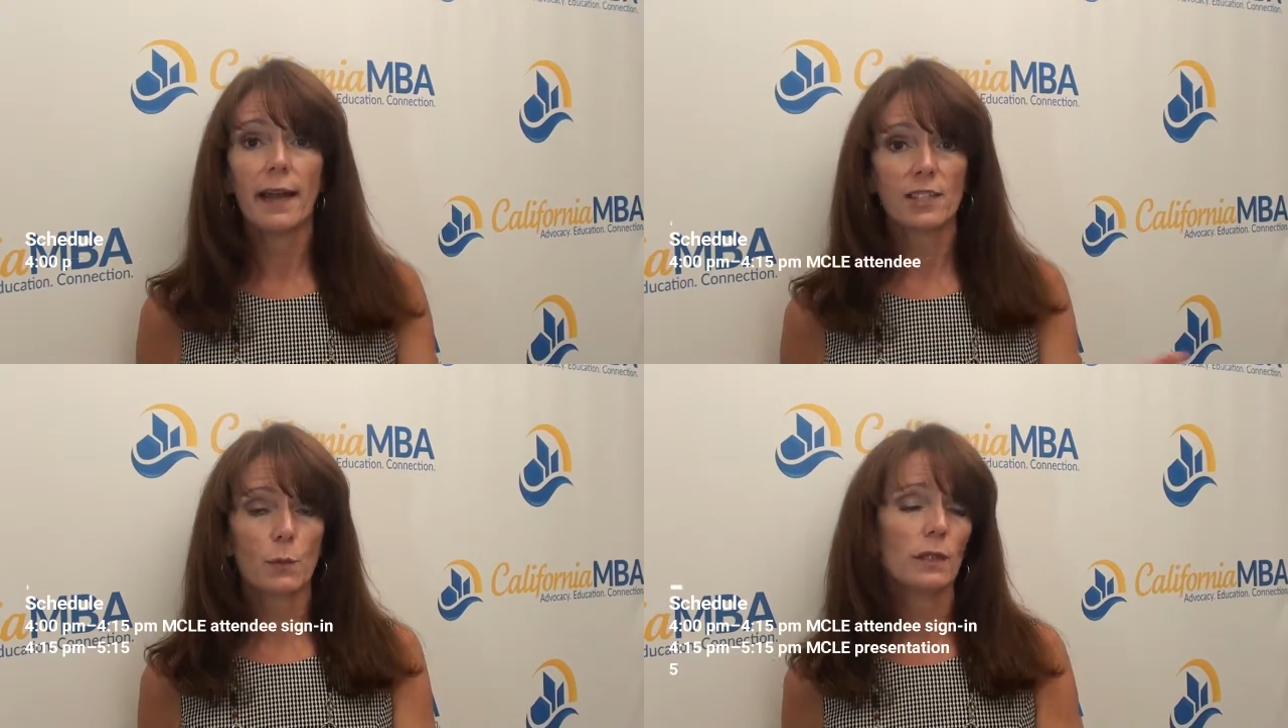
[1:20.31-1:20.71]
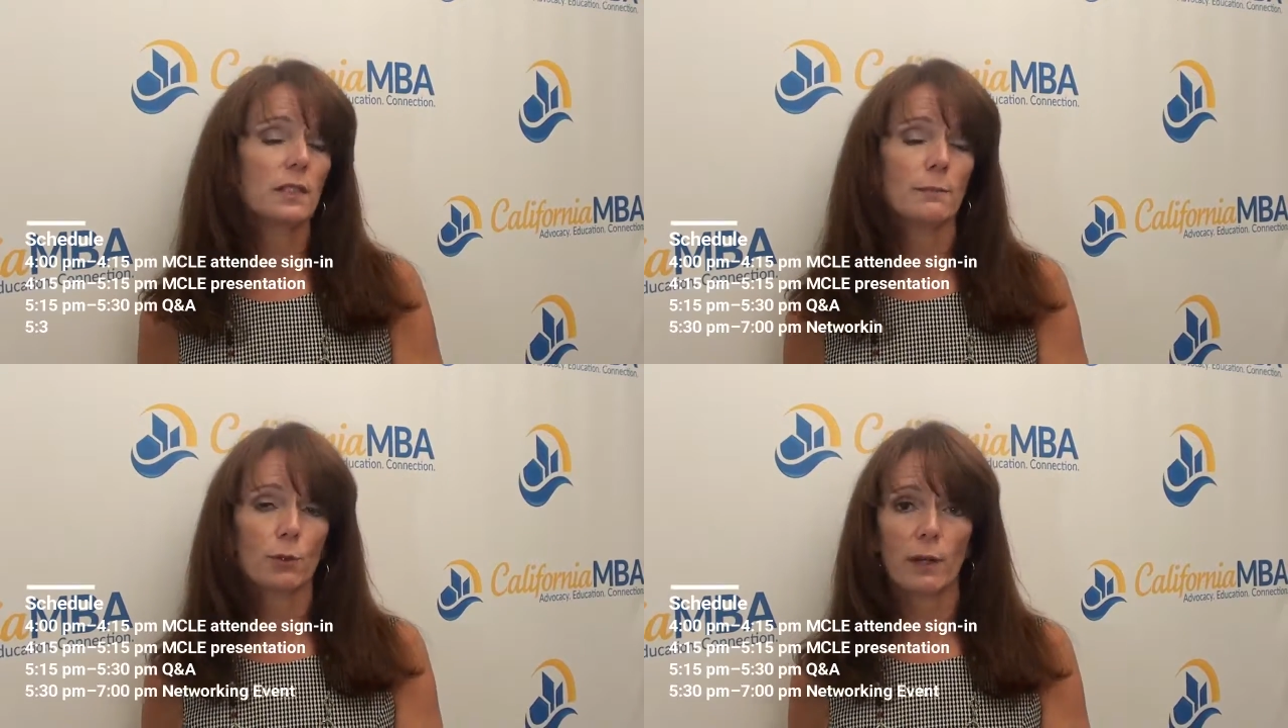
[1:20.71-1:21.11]
as well
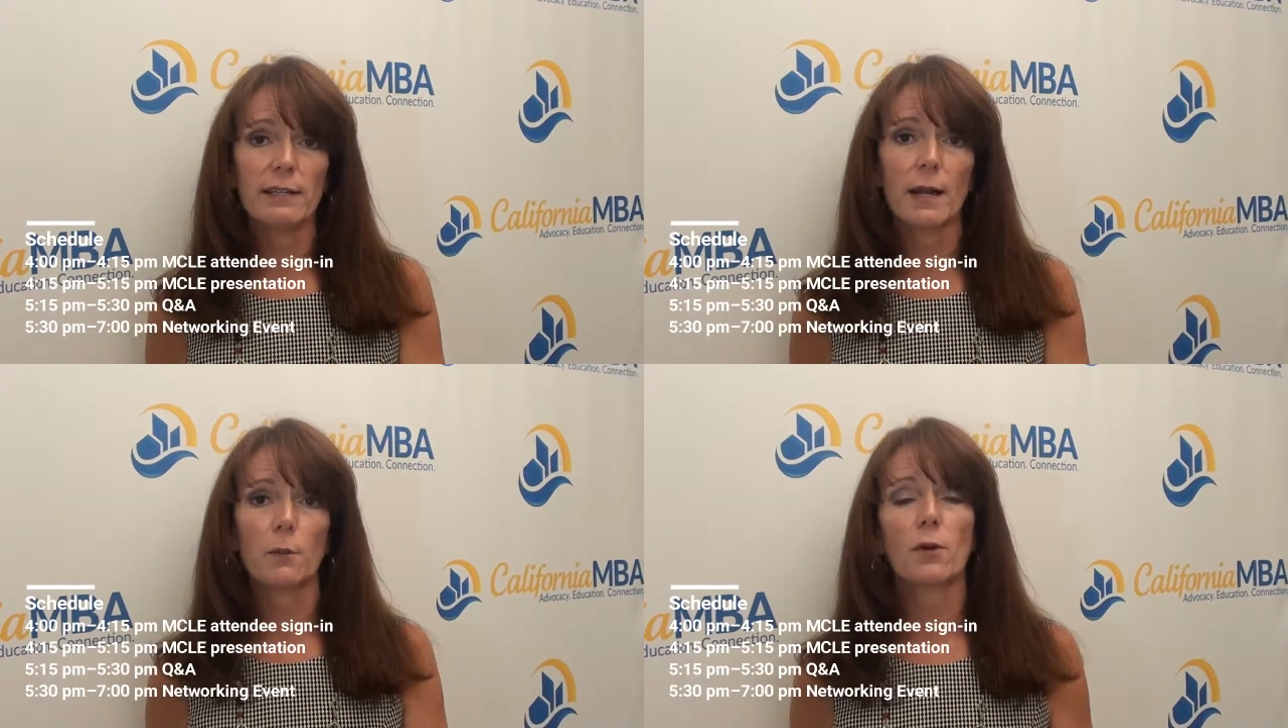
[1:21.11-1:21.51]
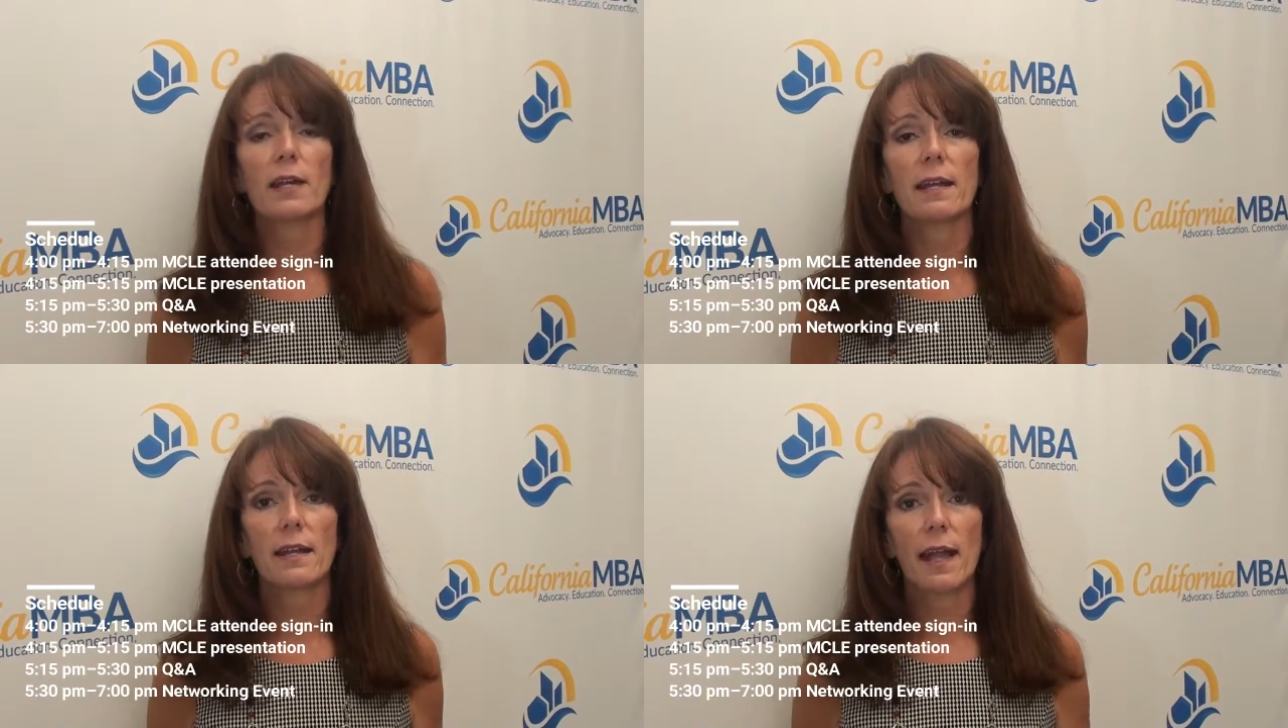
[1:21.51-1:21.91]
as some great
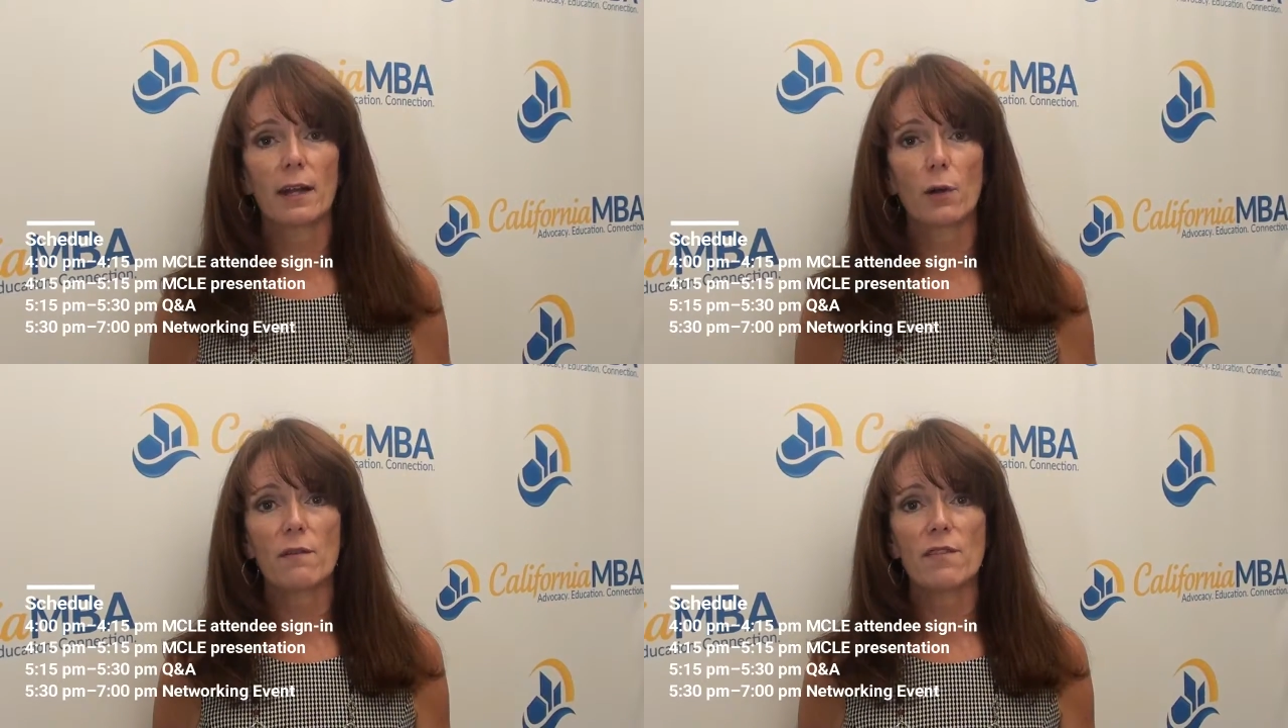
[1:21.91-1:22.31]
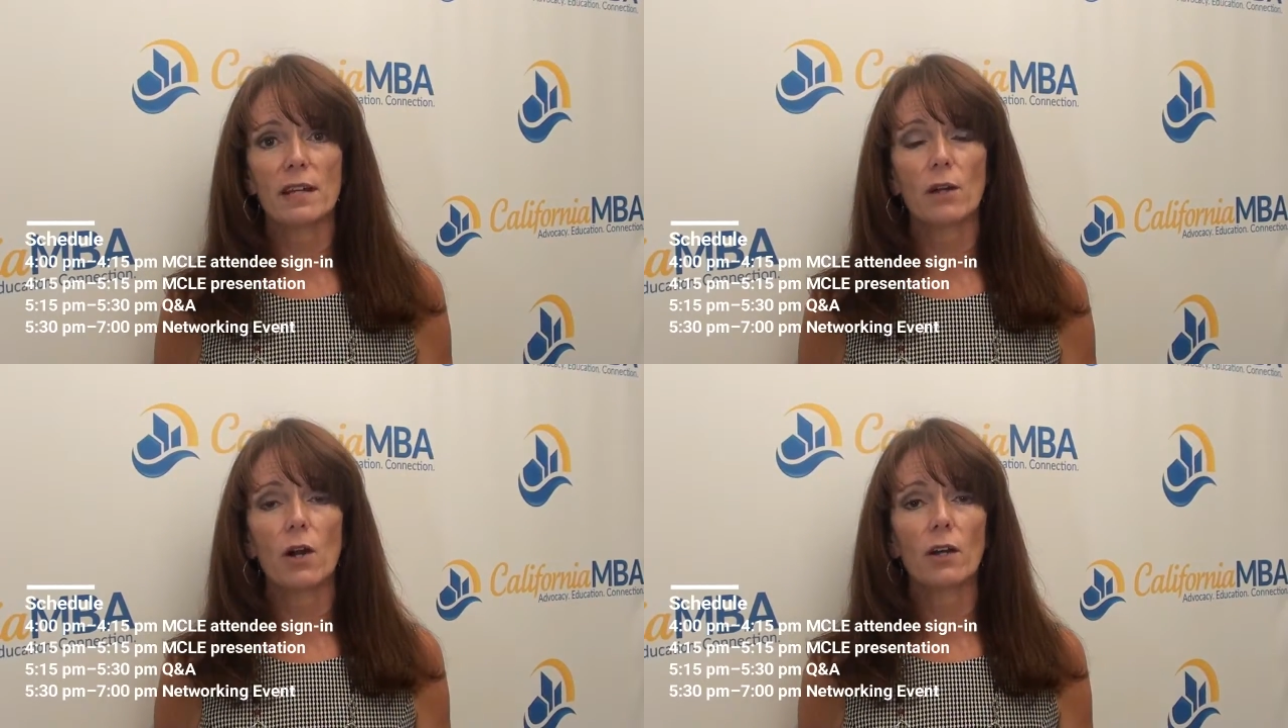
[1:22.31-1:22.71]
networking at our
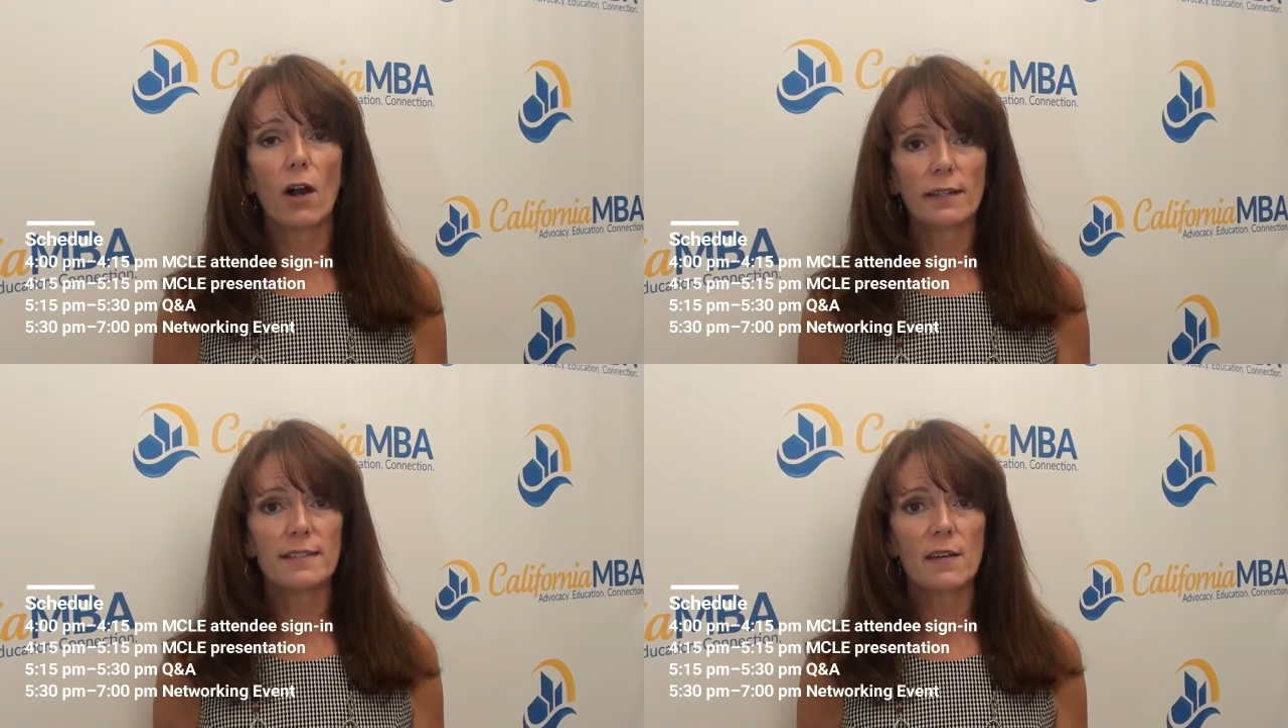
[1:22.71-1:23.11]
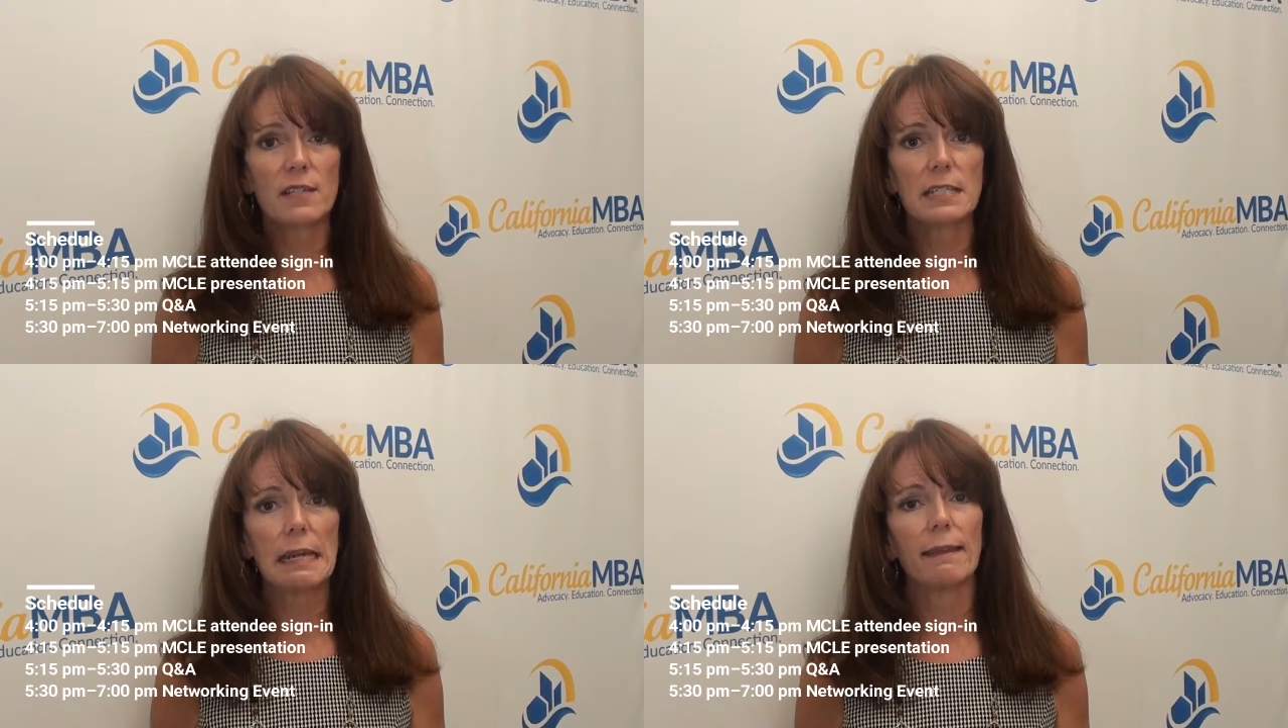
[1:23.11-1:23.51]
event on August
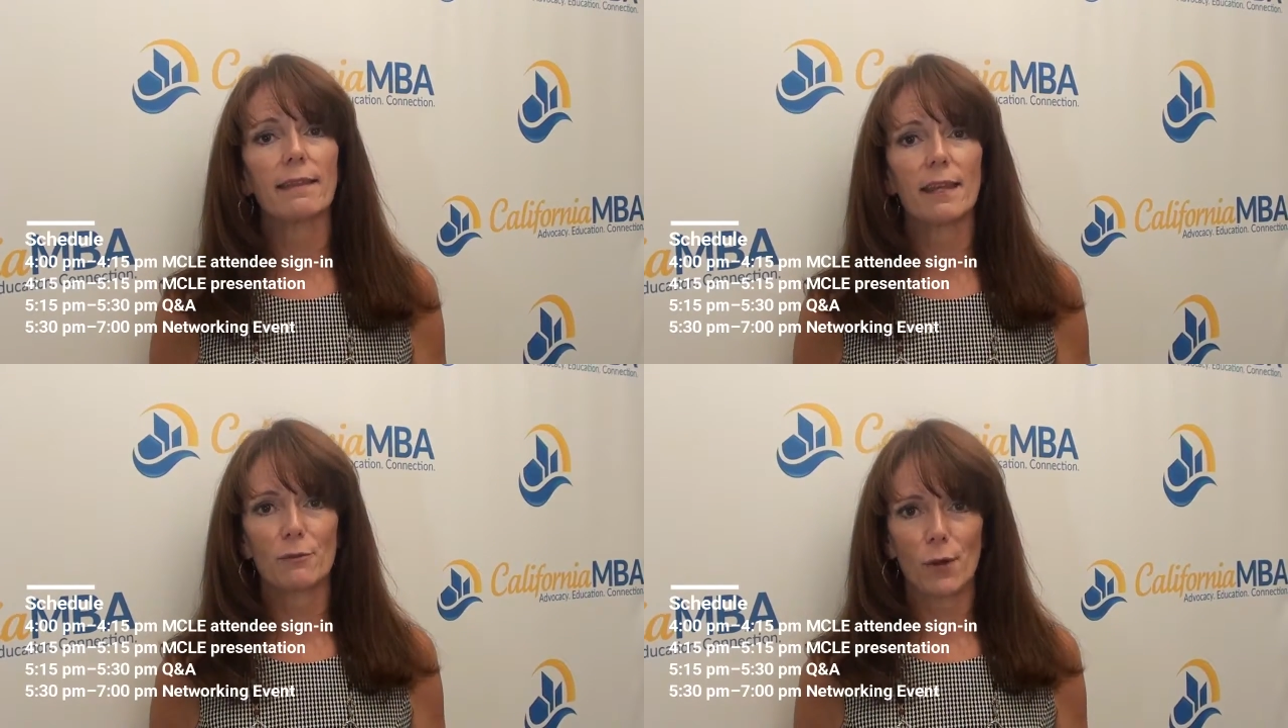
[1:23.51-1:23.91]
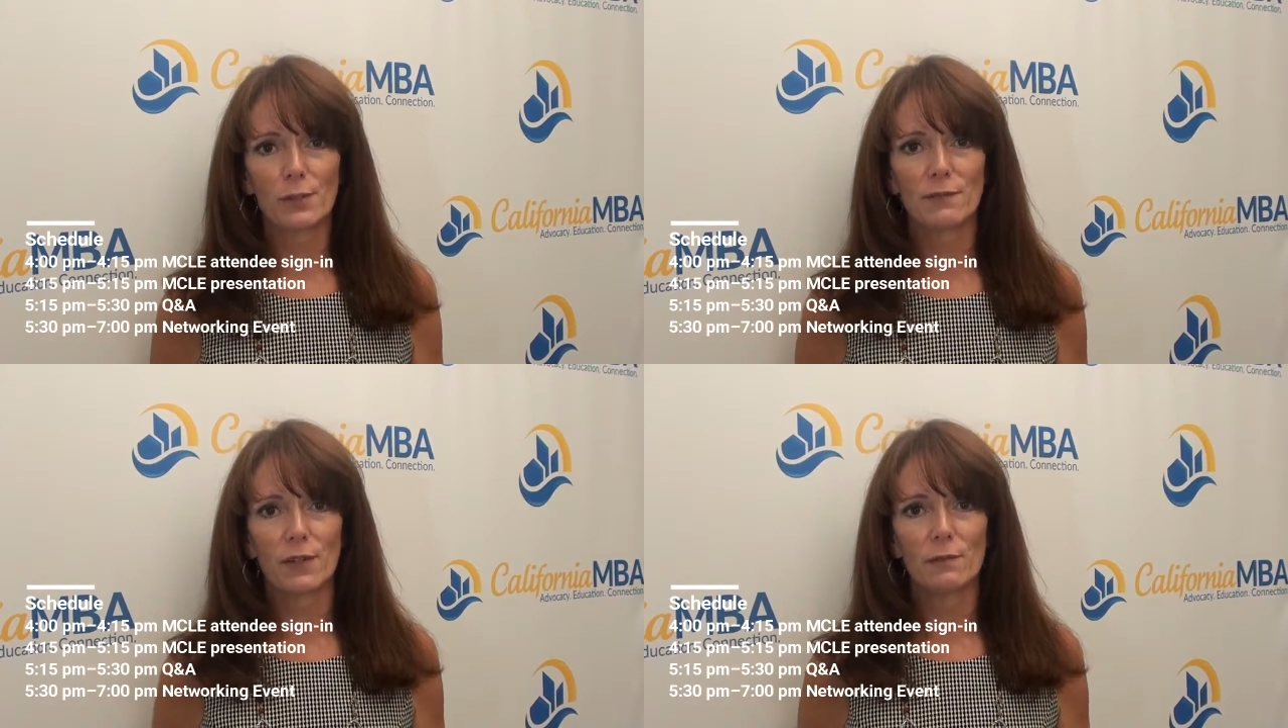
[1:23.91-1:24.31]
17th in
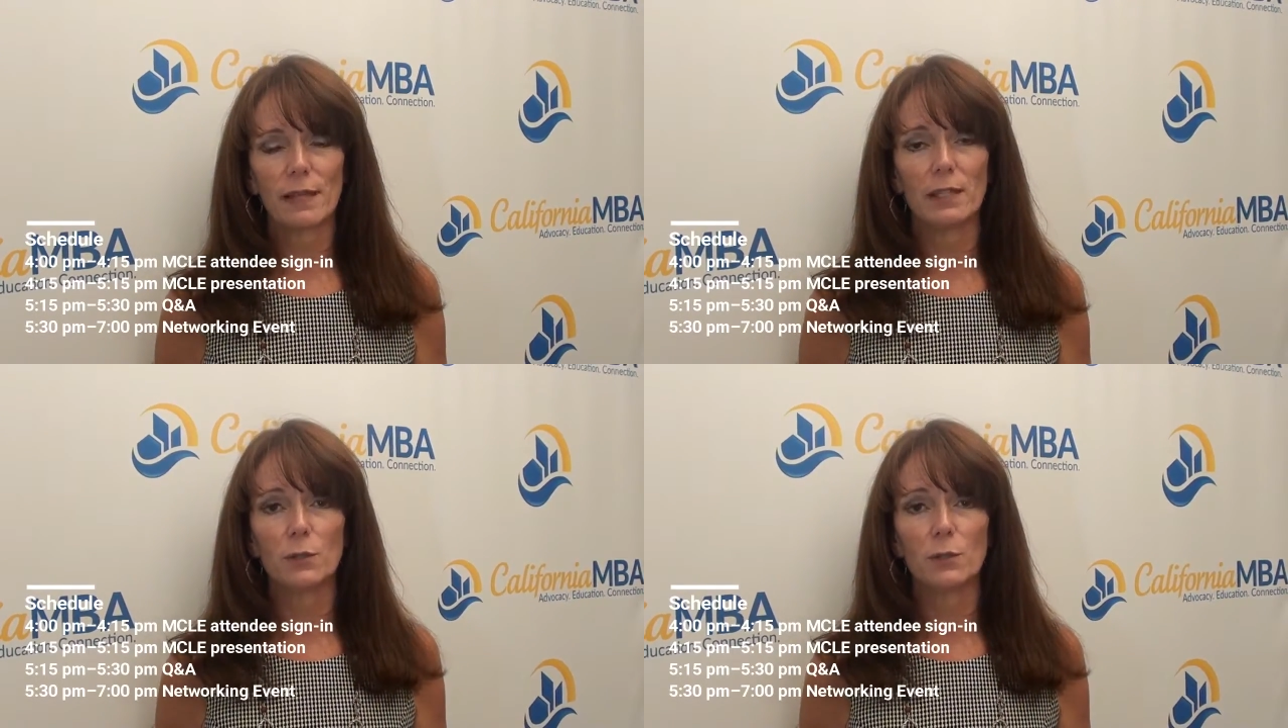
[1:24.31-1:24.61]
Roseville.